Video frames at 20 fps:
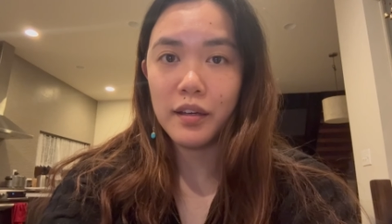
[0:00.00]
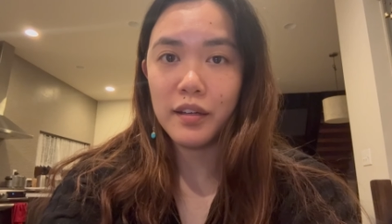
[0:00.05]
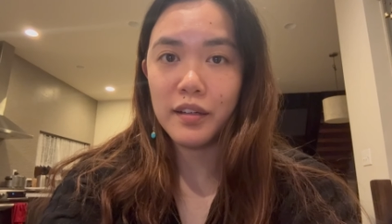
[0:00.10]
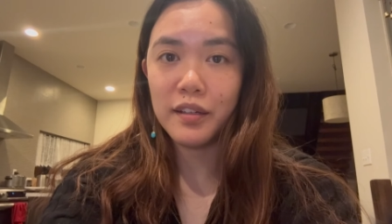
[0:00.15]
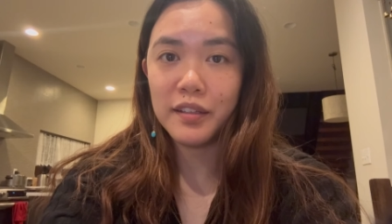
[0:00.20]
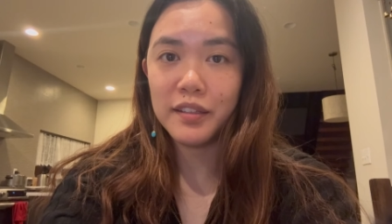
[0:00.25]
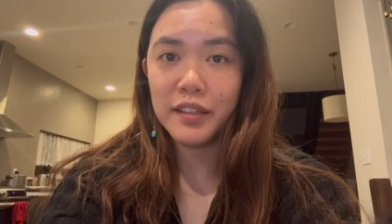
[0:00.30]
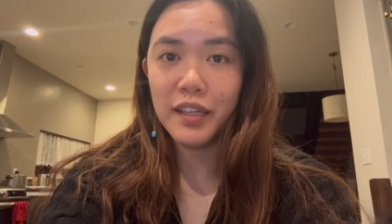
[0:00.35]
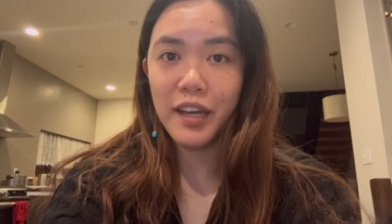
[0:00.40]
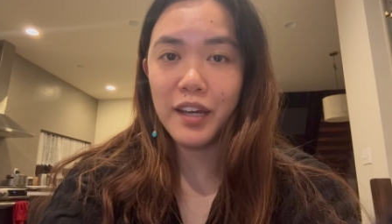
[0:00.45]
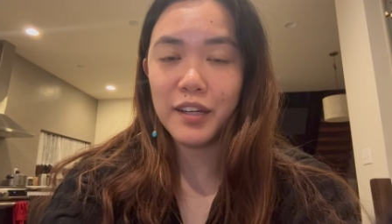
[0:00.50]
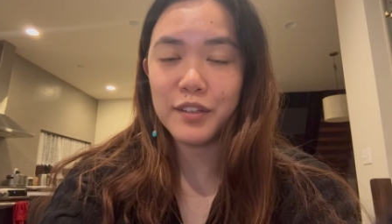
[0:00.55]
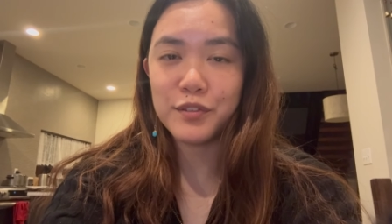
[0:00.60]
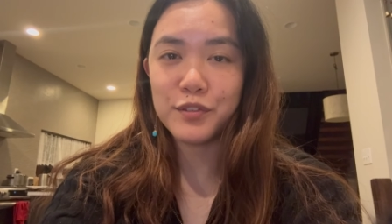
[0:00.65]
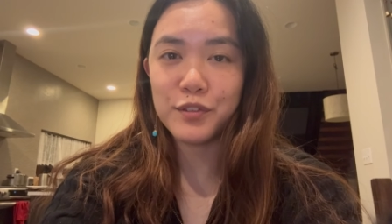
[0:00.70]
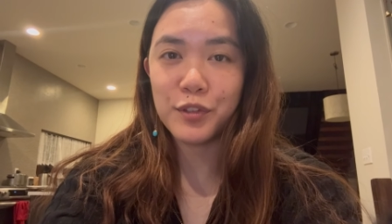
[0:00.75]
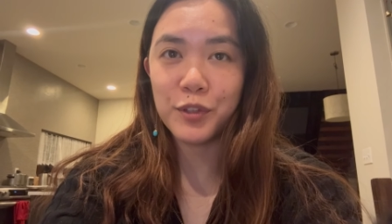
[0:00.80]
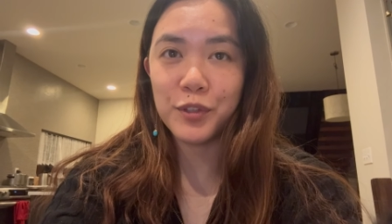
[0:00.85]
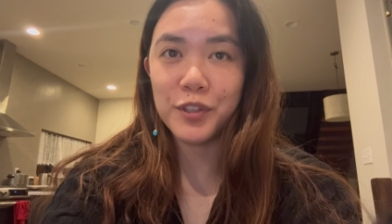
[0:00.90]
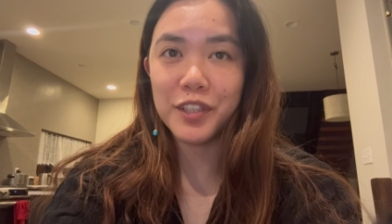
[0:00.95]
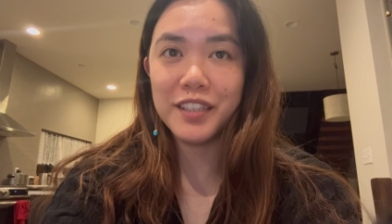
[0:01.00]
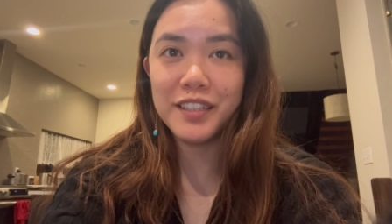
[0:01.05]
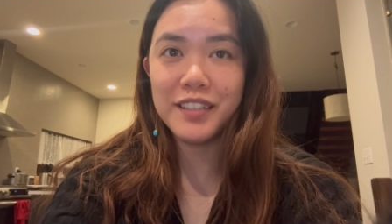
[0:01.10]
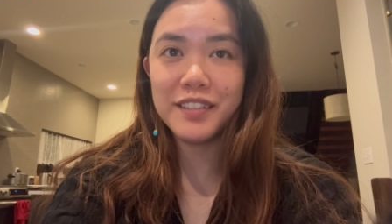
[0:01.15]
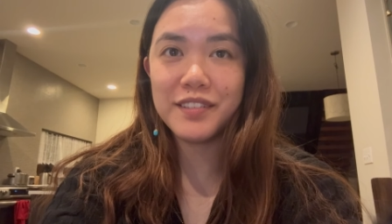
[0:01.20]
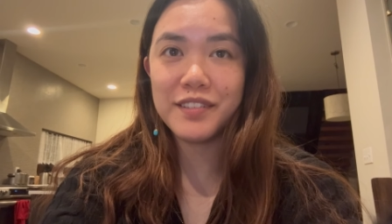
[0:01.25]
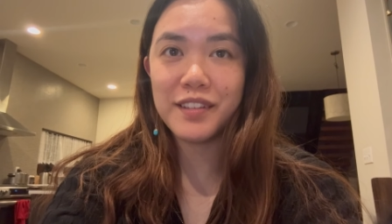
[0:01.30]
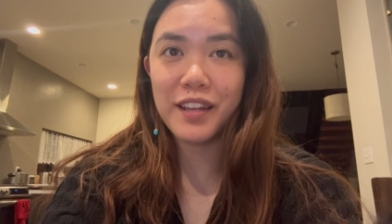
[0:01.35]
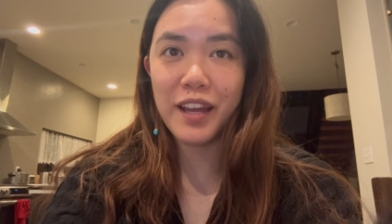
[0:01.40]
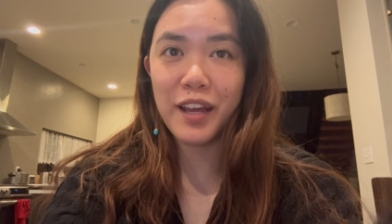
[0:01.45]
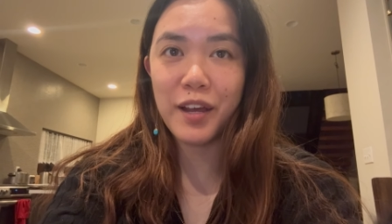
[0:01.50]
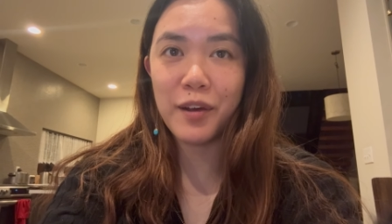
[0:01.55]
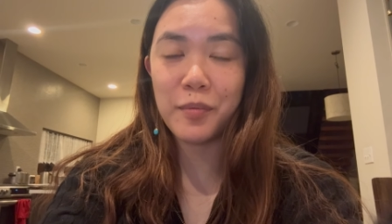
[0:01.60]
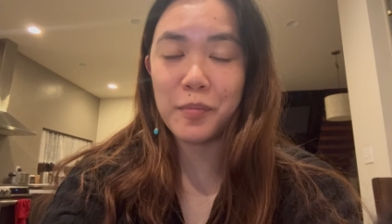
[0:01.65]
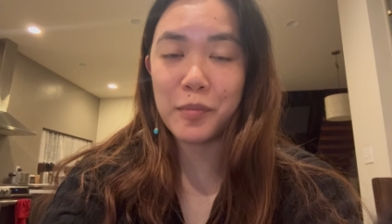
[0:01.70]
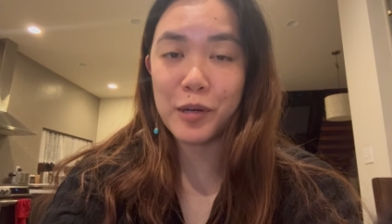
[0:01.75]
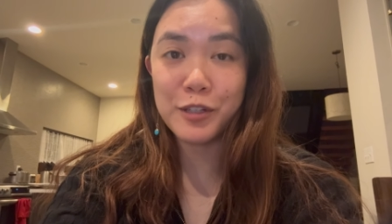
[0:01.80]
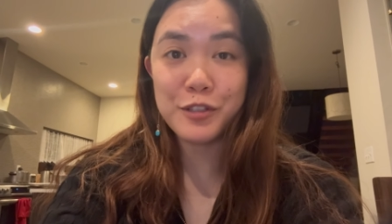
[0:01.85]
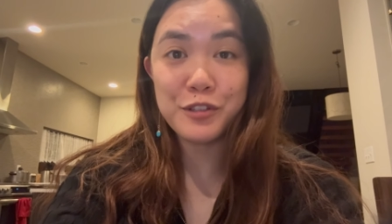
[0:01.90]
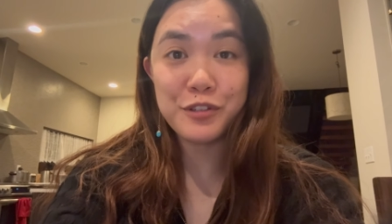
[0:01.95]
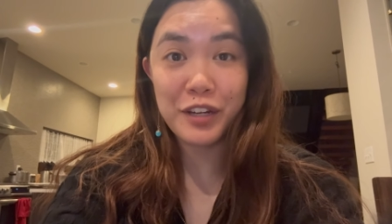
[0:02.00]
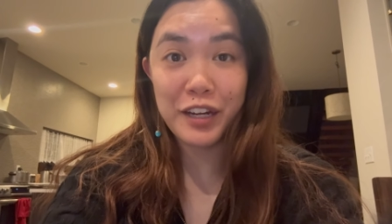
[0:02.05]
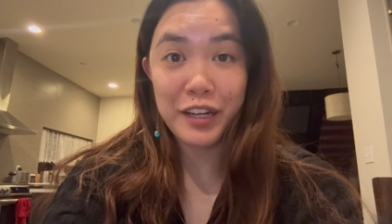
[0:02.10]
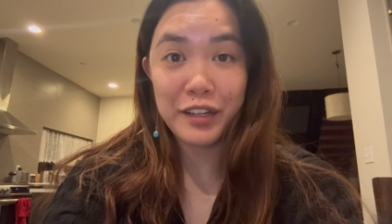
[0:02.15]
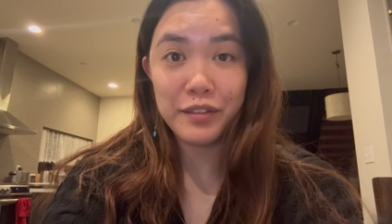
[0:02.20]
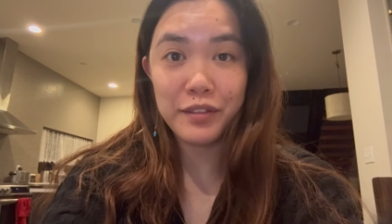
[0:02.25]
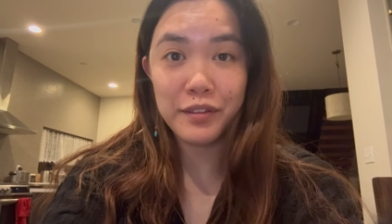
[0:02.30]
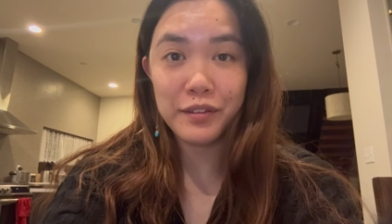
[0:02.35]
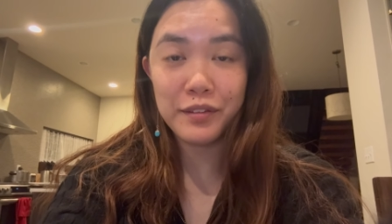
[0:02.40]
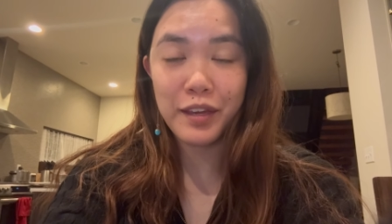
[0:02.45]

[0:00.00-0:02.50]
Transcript: Uh, yeah, so it is now March 9th,